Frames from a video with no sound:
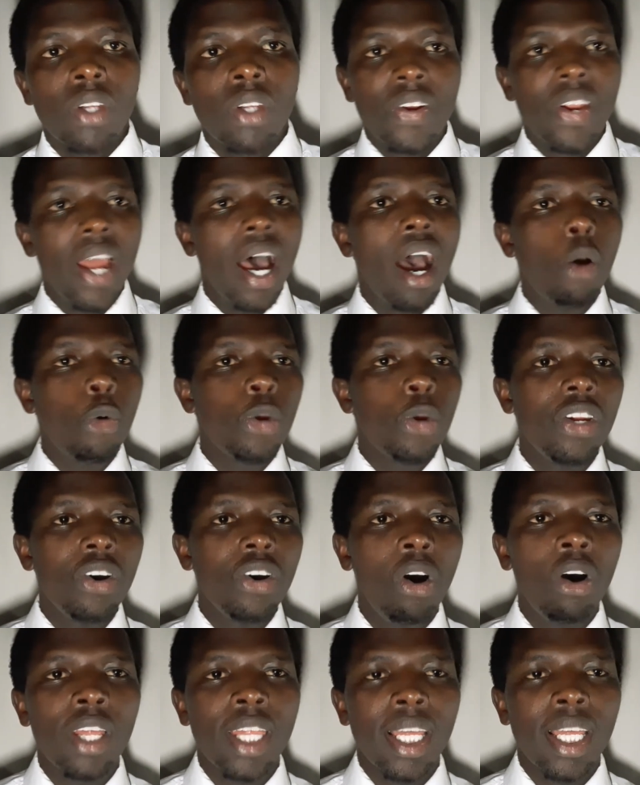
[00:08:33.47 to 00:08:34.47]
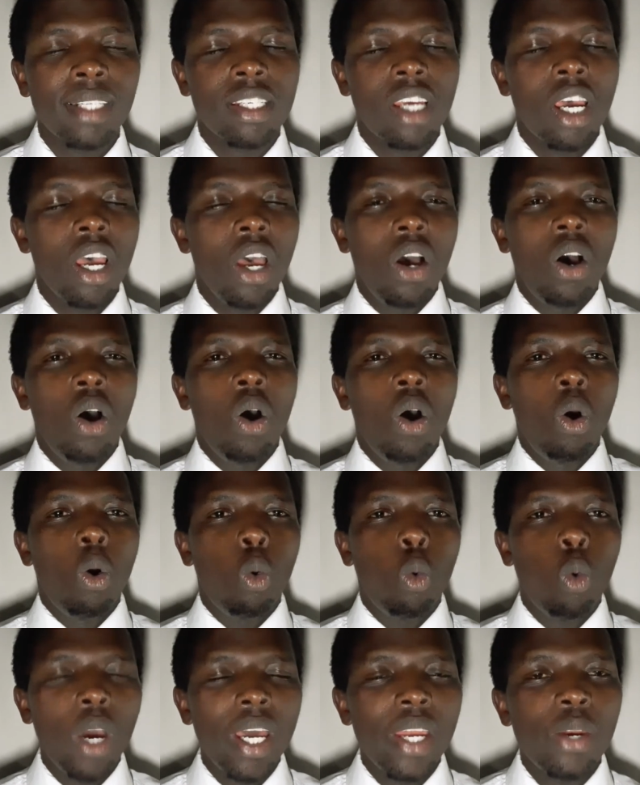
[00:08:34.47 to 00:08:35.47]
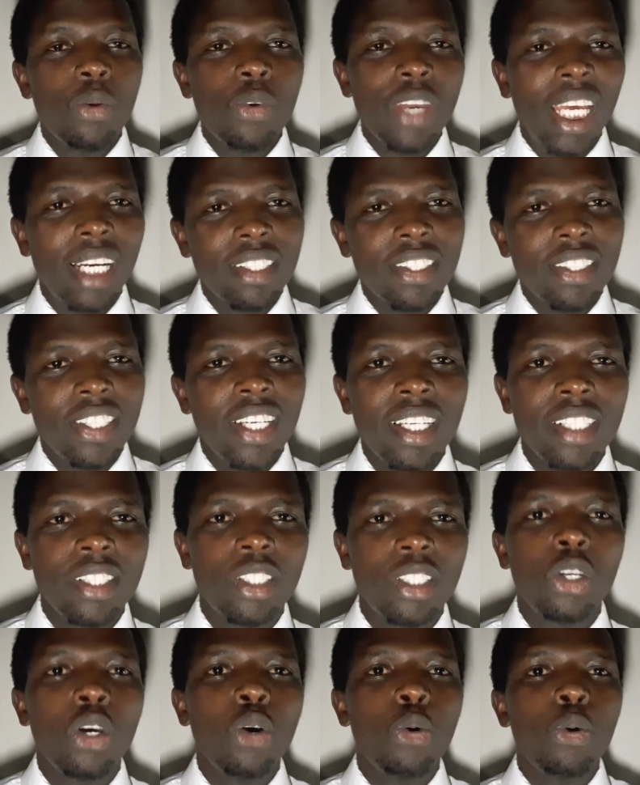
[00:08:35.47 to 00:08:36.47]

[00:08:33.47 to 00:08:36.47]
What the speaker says: Now we know that when we are changed,